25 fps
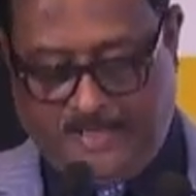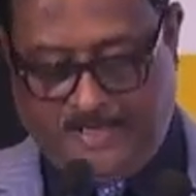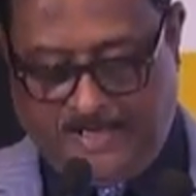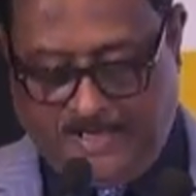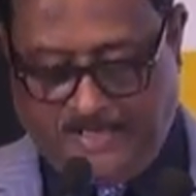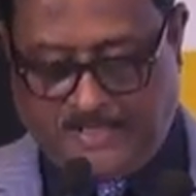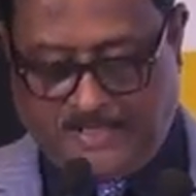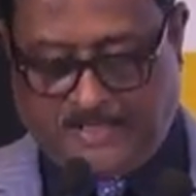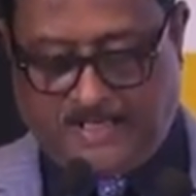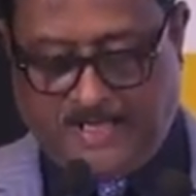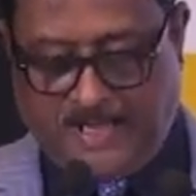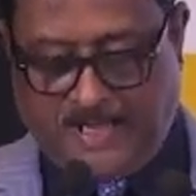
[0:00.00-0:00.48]

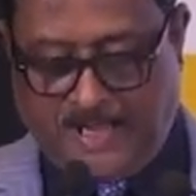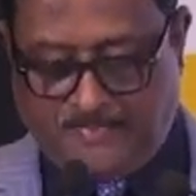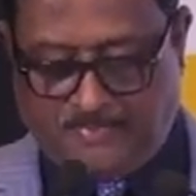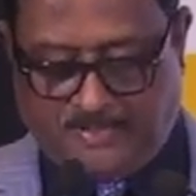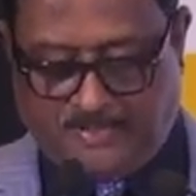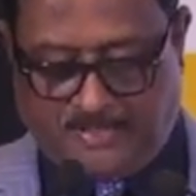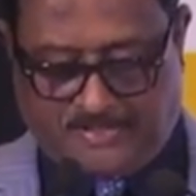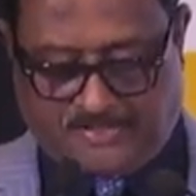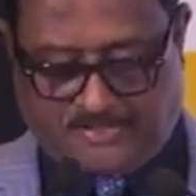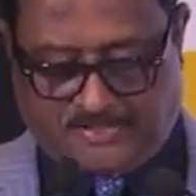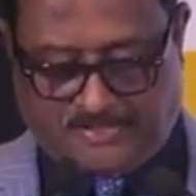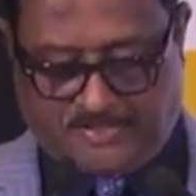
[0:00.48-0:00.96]
and
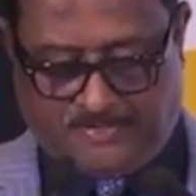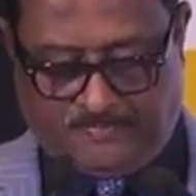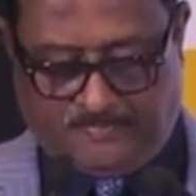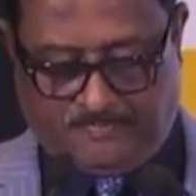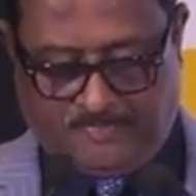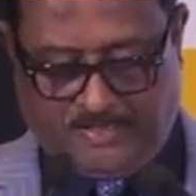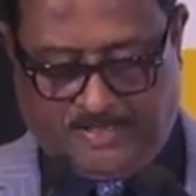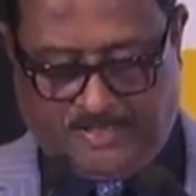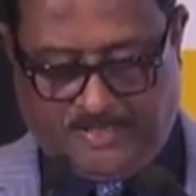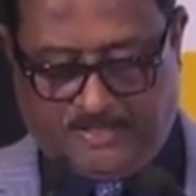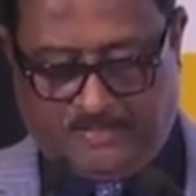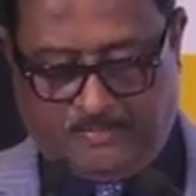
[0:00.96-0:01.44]

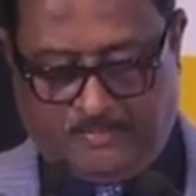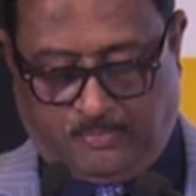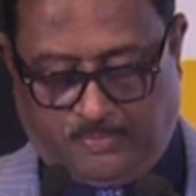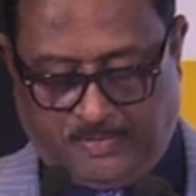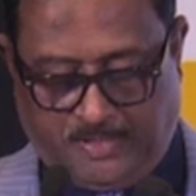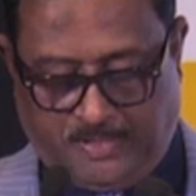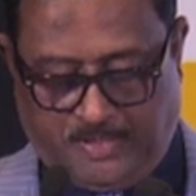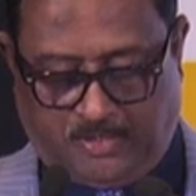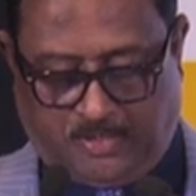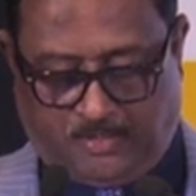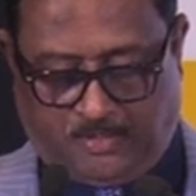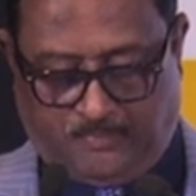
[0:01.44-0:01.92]
collaboration in the
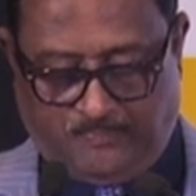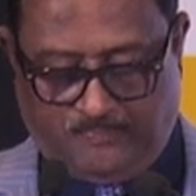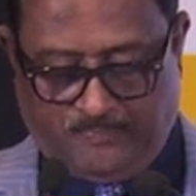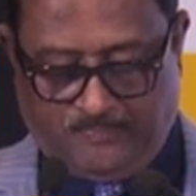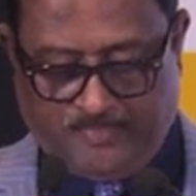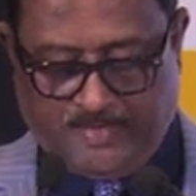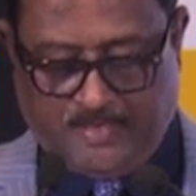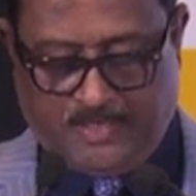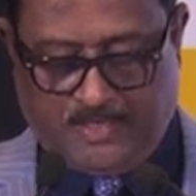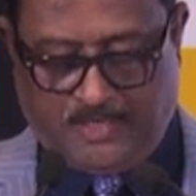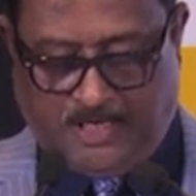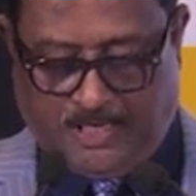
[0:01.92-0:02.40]
field of
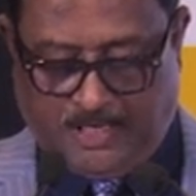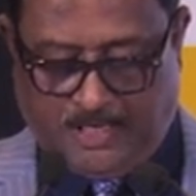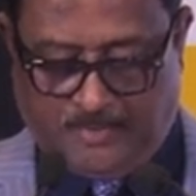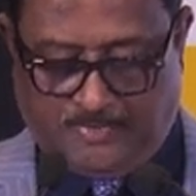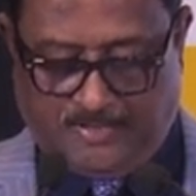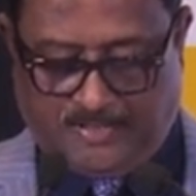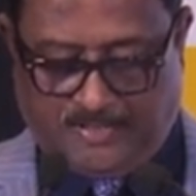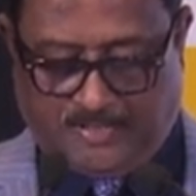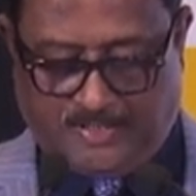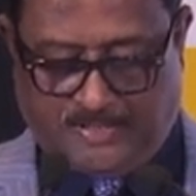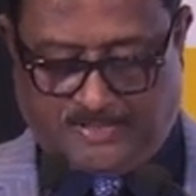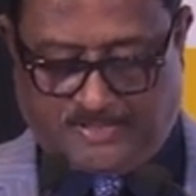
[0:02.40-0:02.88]

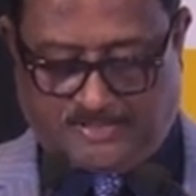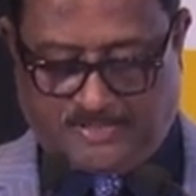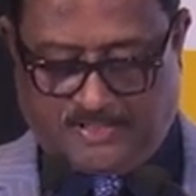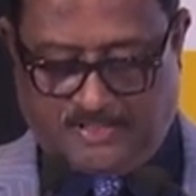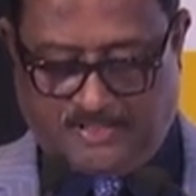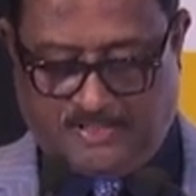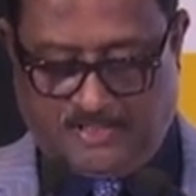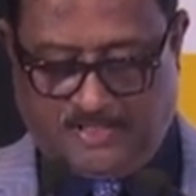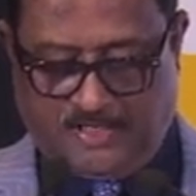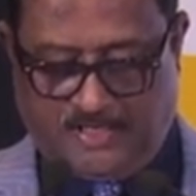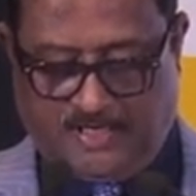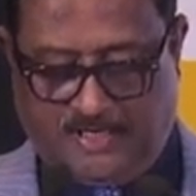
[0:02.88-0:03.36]

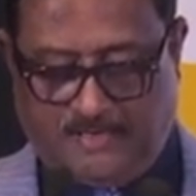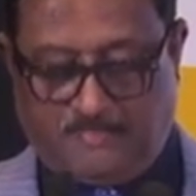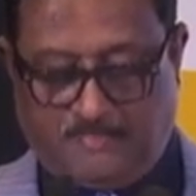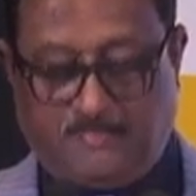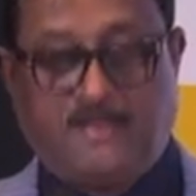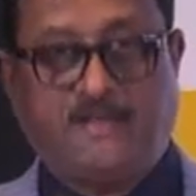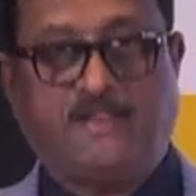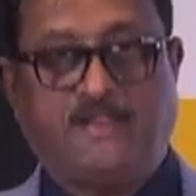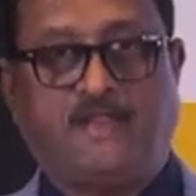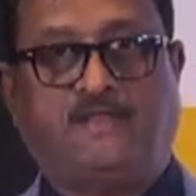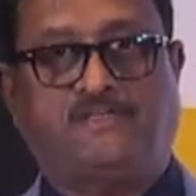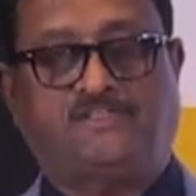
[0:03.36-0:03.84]
arbitration and
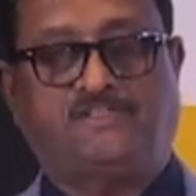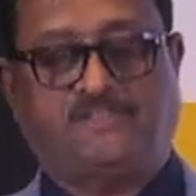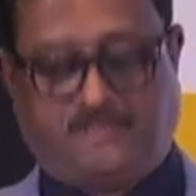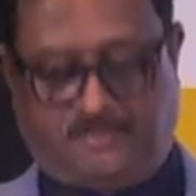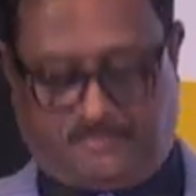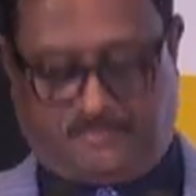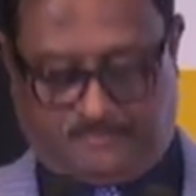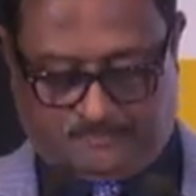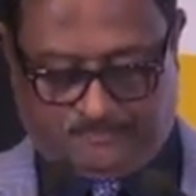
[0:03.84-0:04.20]
mediation.